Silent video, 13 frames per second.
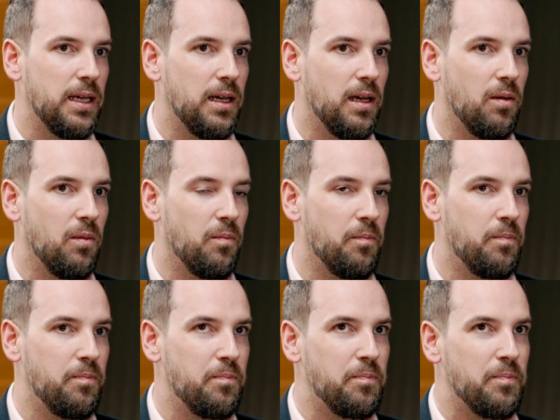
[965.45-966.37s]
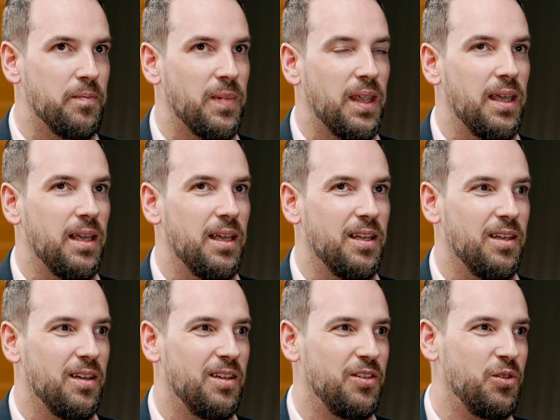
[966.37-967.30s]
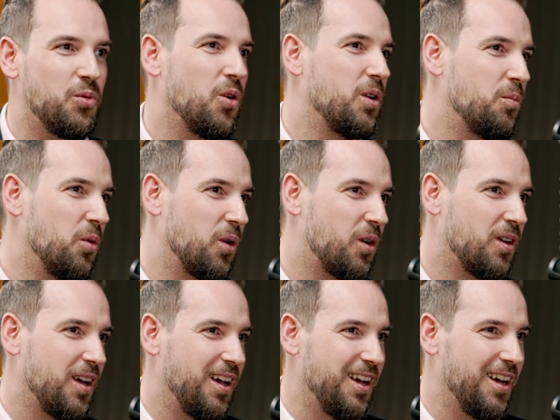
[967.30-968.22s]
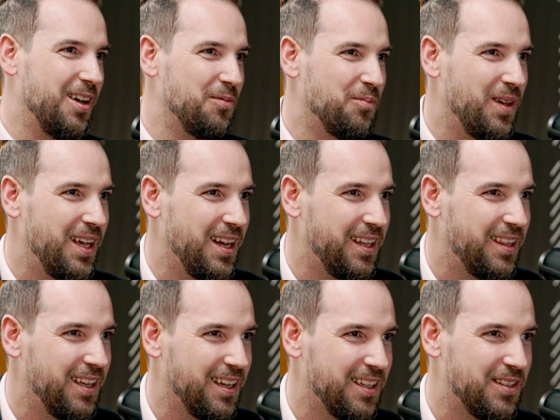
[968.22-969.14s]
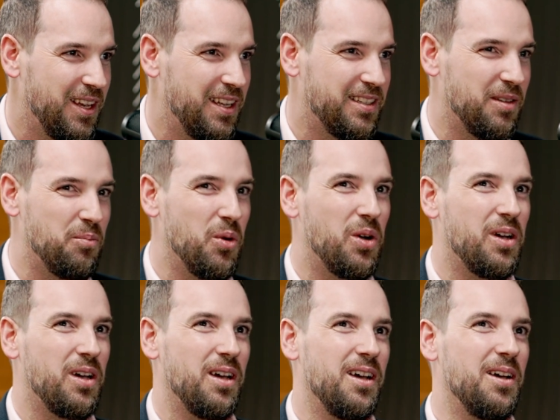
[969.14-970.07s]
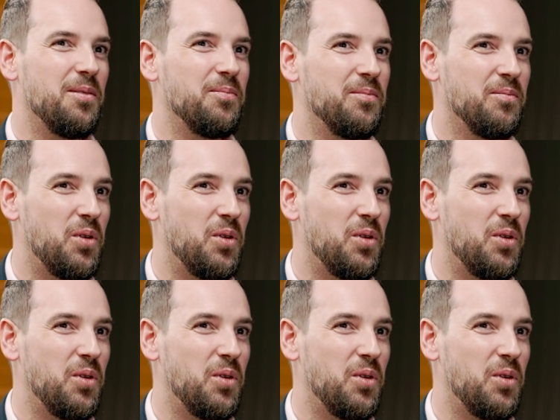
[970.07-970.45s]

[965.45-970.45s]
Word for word: Um, you wrote a book, um, and I think it's it's a book, um,